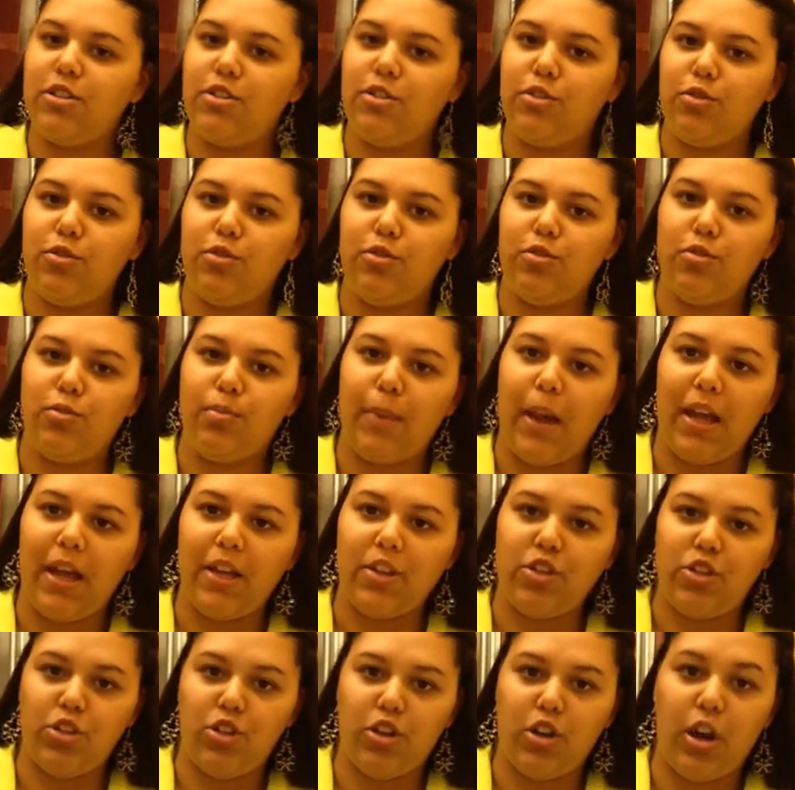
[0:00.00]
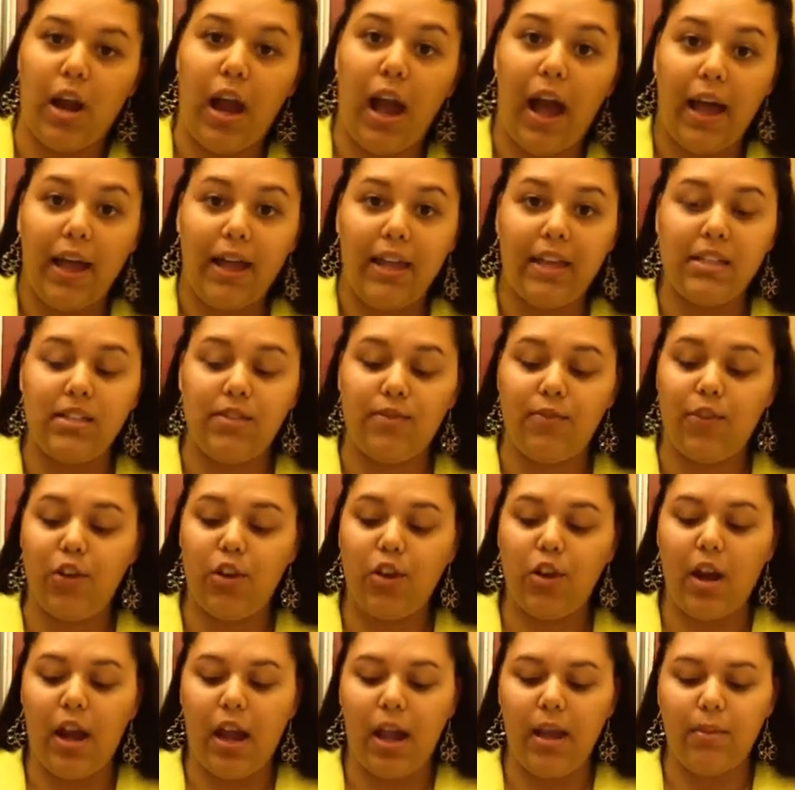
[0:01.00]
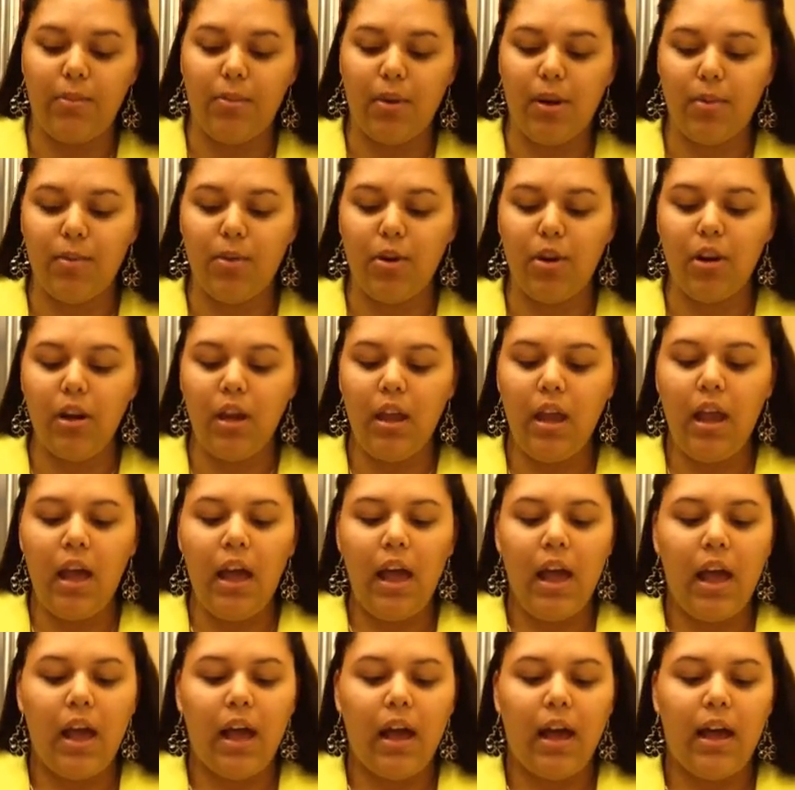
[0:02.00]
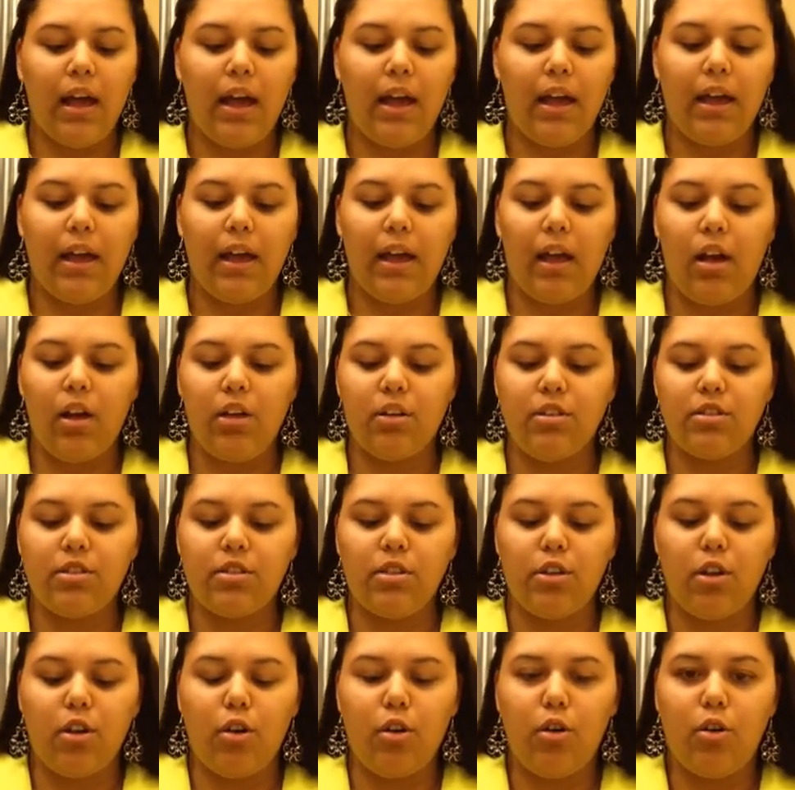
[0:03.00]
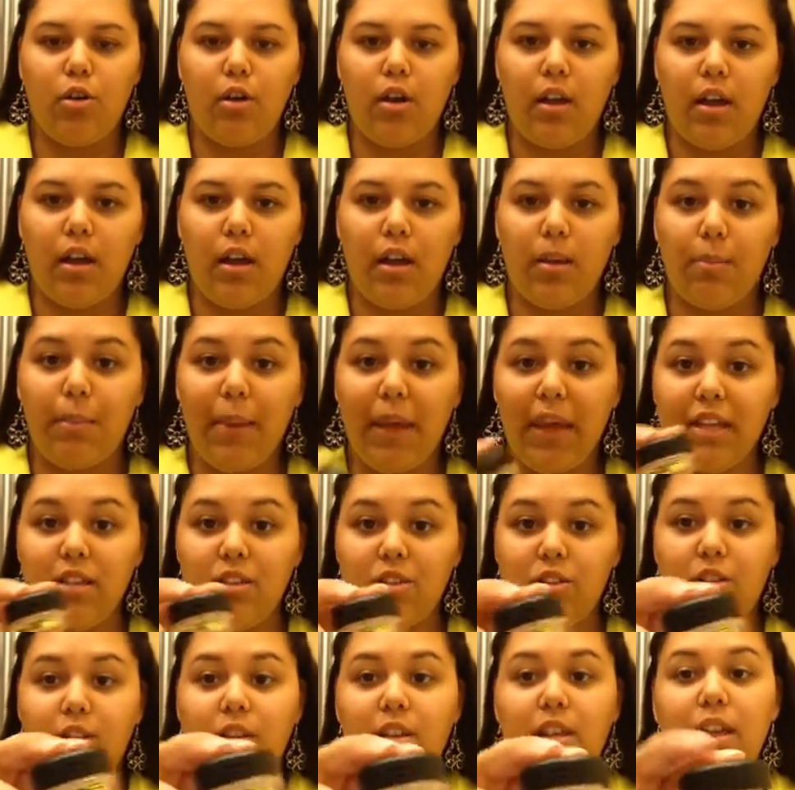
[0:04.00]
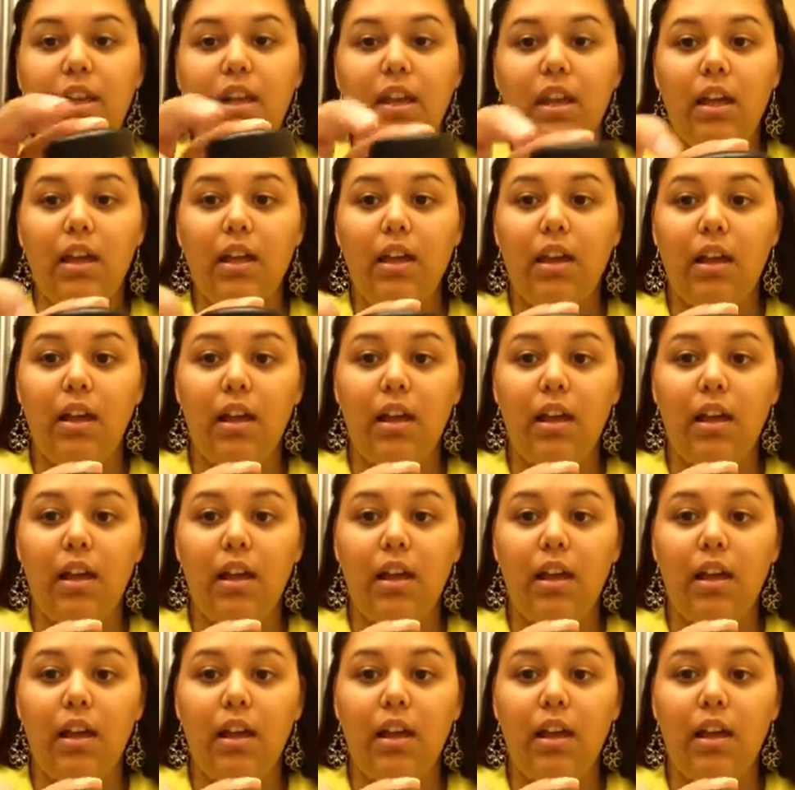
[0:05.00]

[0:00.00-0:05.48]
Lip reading: to match your eyes for your eye primer, also Painterly